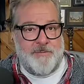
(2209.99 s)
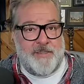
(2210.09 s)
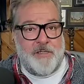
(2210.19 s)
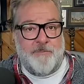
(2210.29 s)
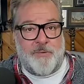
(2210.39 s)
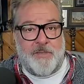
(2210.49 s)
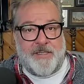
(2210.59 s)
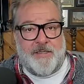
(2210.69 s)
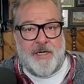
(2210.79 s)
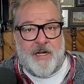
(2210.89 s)
be
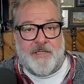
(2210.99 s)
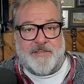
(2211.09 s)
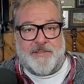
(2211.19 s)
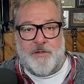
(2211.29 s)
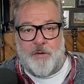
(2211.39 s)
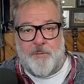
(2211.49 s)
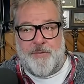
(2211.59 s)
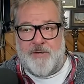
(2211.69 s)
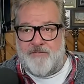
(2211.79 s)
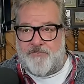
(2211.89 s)
completely honest and
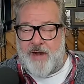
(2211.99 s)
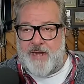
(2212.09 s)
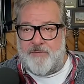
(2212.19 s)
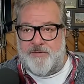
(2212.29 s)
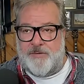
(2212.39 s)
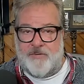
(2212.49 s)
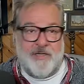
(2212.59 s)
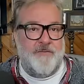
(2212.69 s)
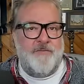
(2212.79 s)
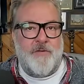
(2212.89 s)
open and frank with you and
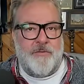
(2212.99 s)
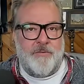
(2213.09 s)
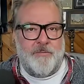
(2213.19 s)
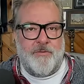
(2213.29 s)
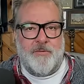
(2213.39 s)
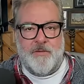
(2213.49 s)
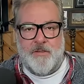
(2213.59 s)
even vulnerable,